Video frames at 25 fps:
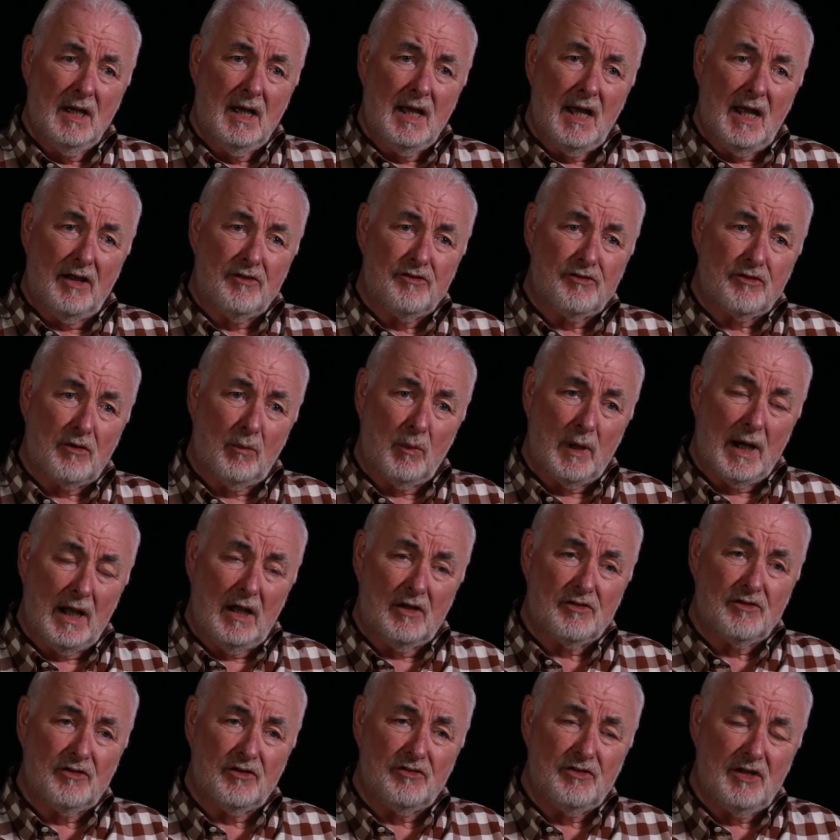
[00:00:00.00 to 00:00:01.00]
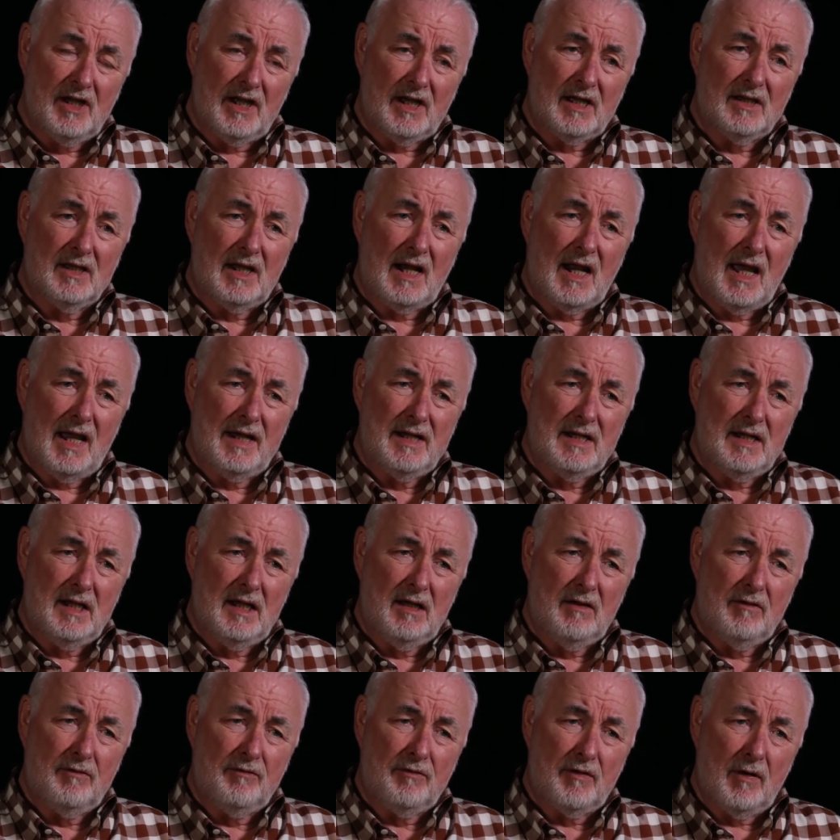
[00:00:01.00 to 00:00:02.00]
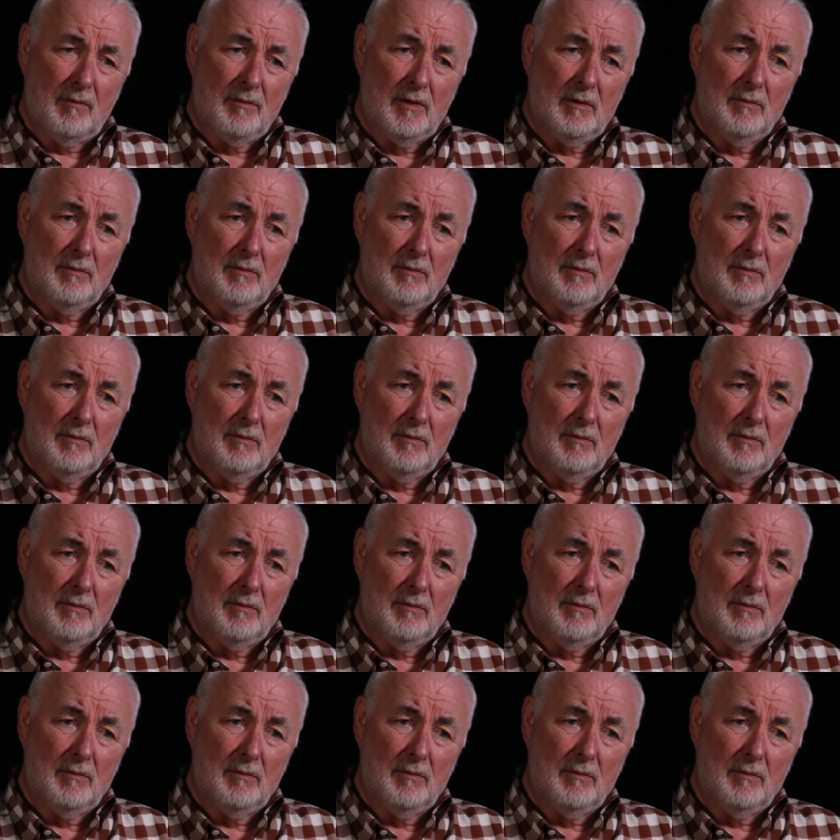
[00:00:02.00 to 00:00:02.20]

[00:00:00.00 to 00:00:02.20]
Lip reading: and someone else has taken an idea from